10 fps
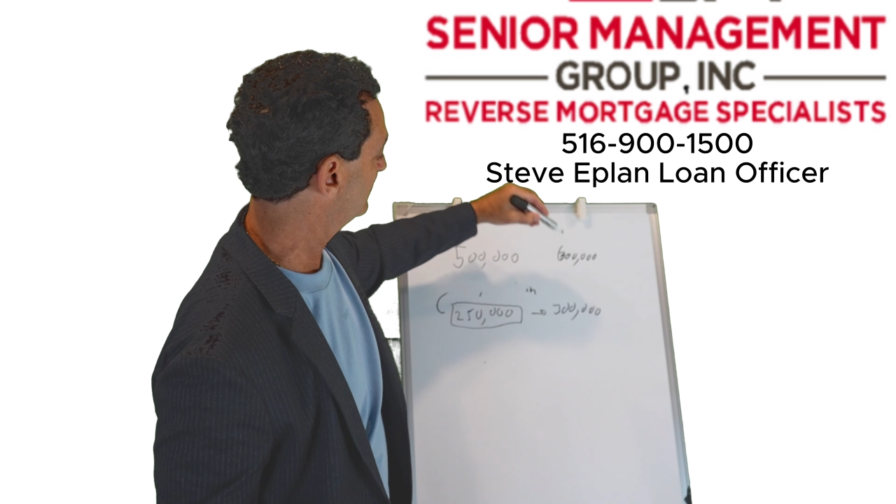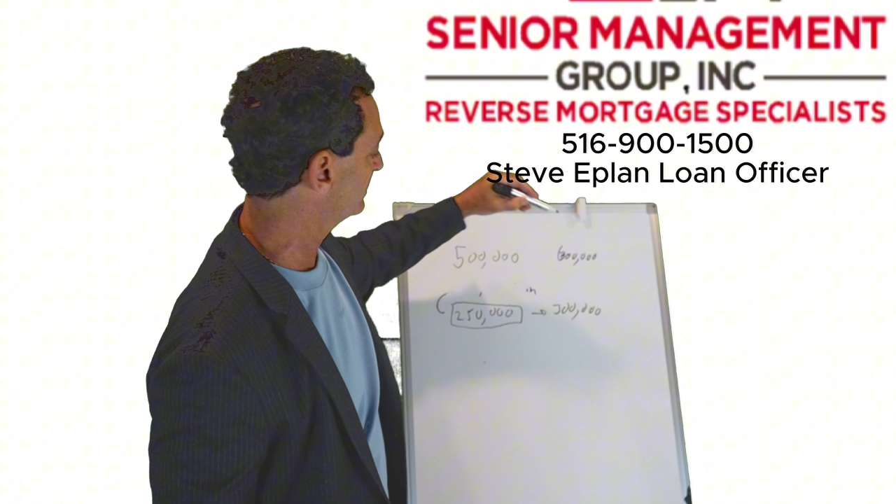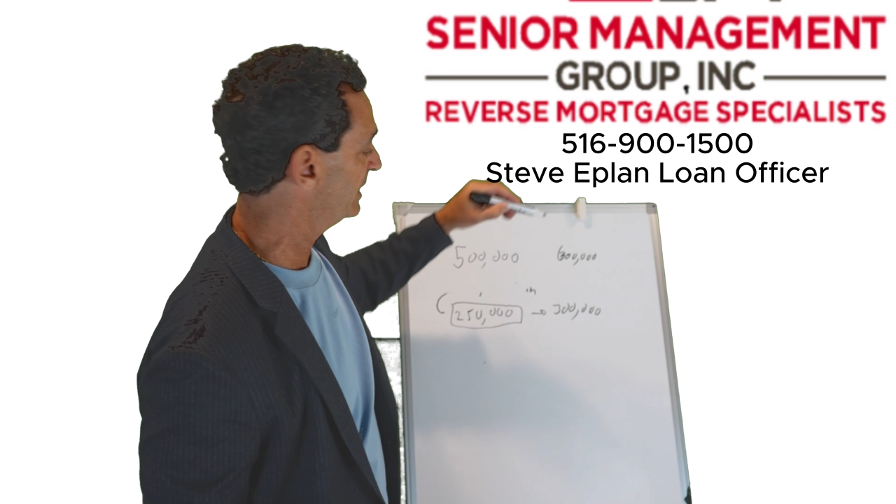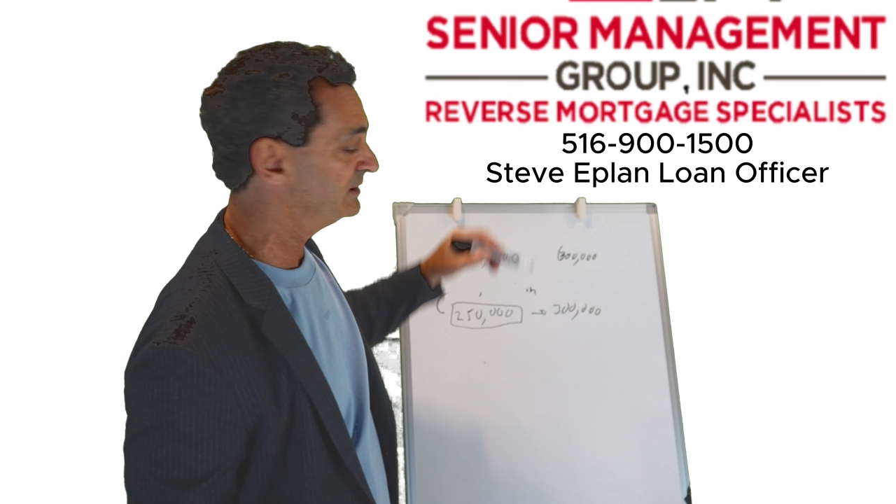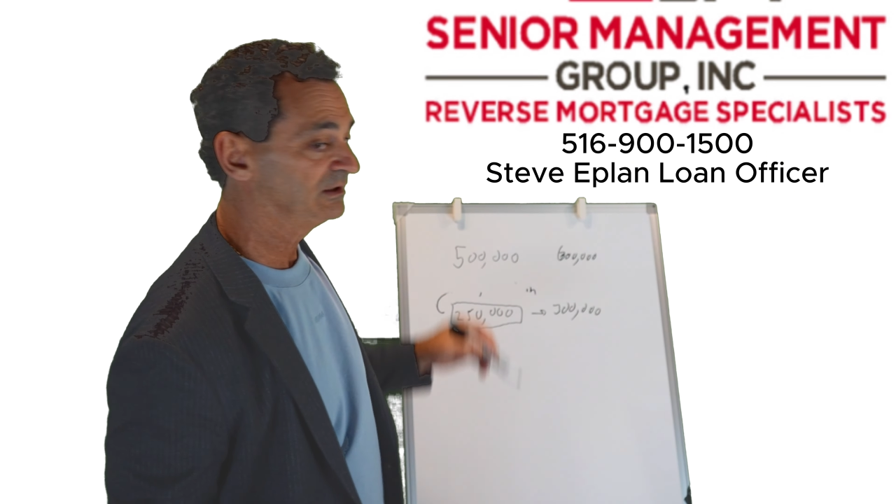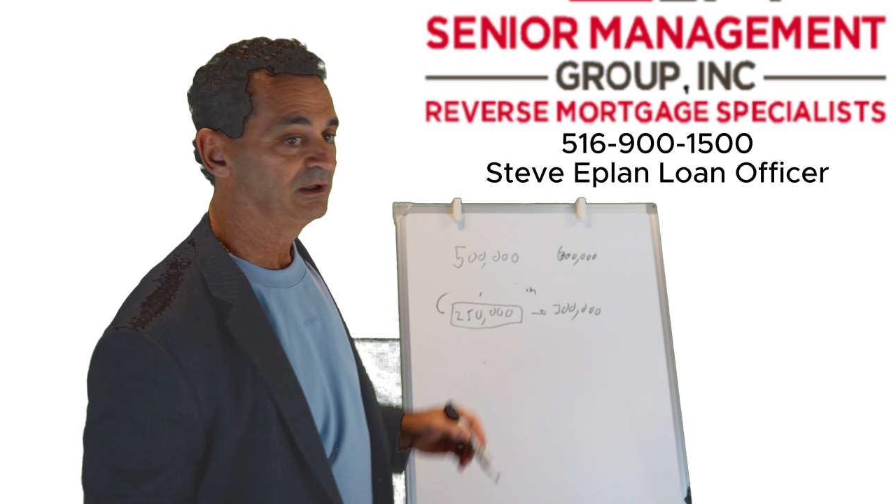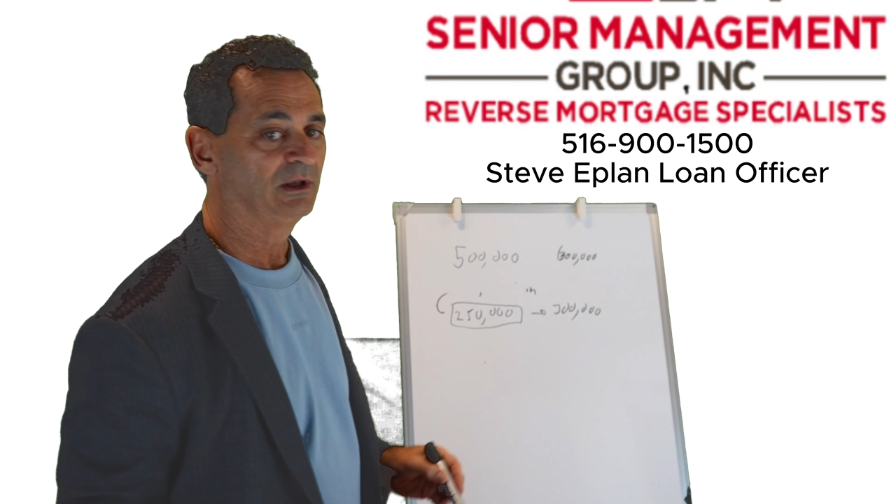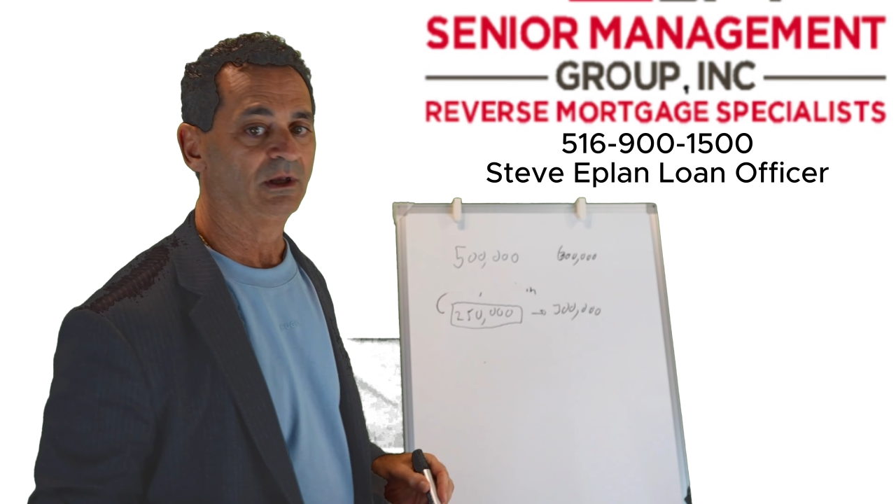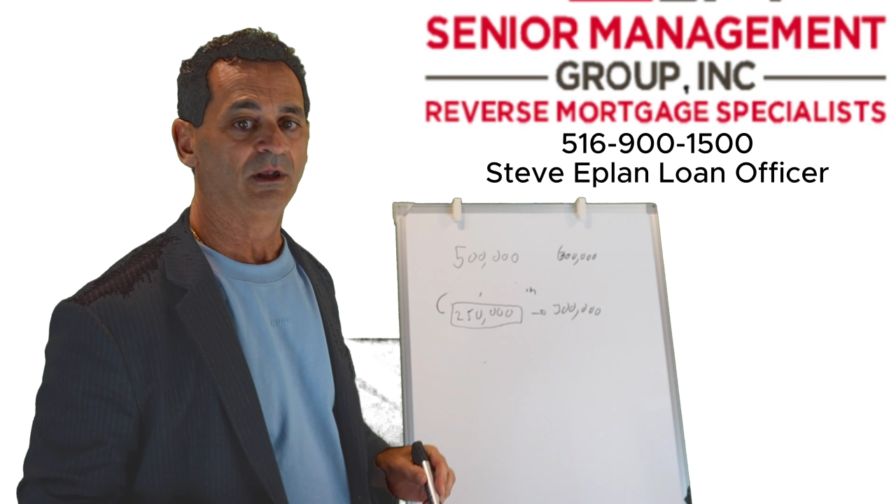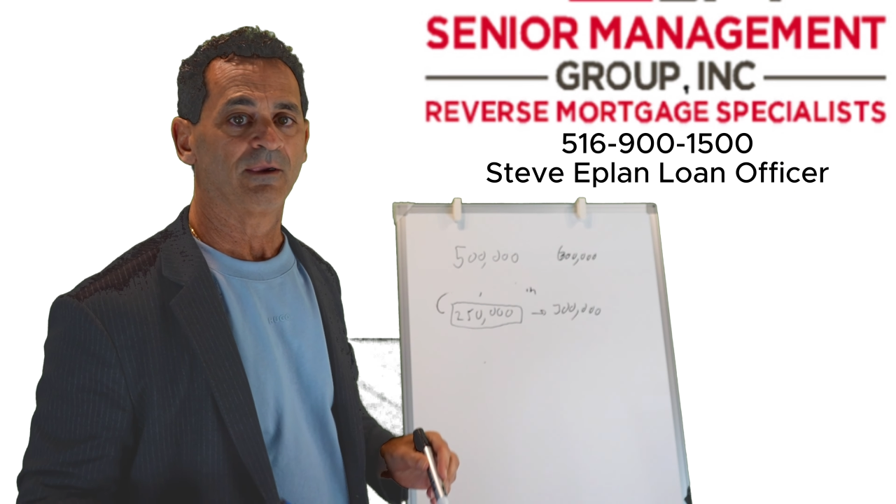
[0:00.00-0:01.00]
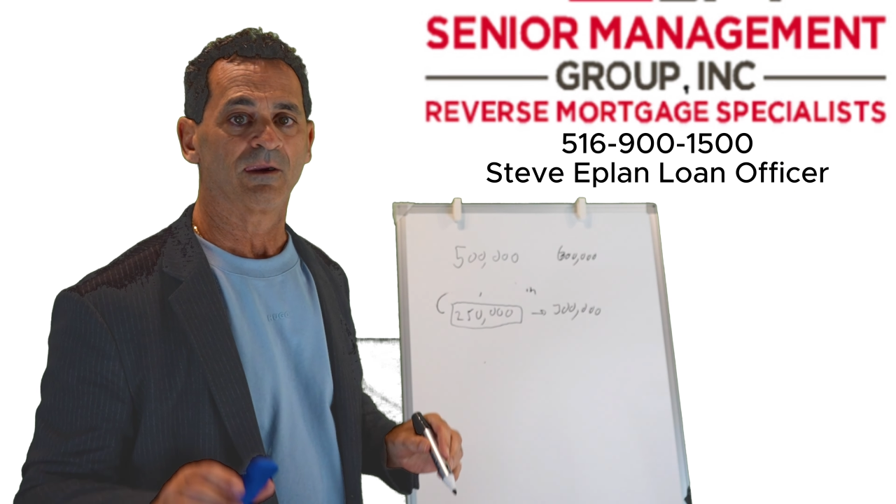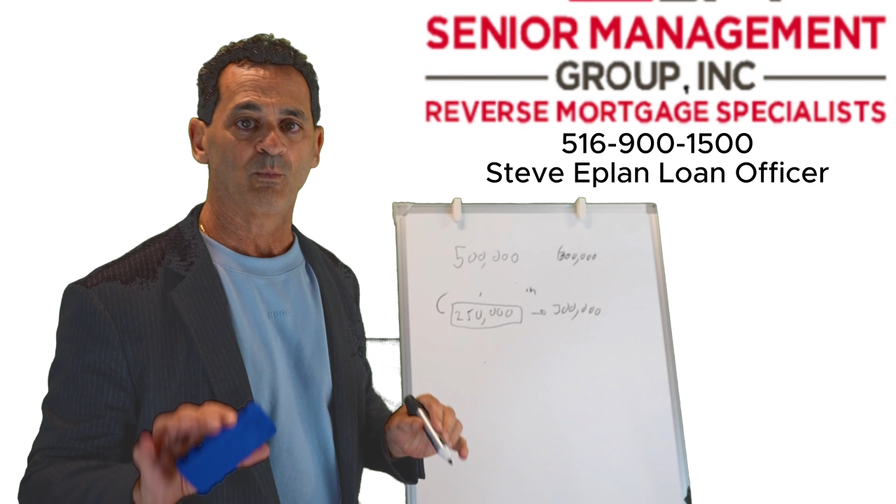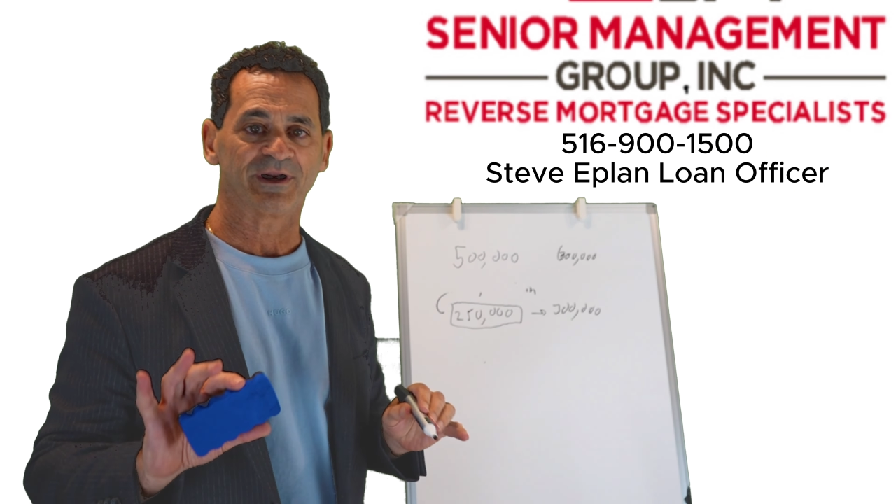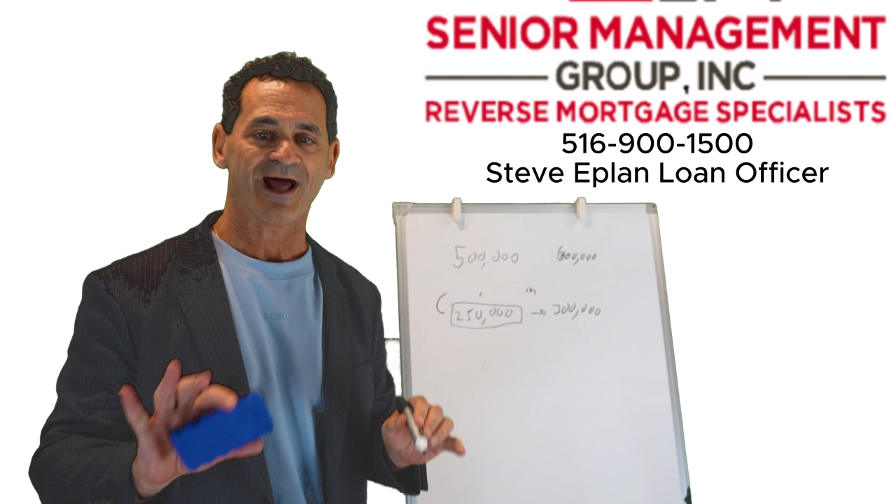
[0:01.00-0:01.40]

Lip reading: Okay, what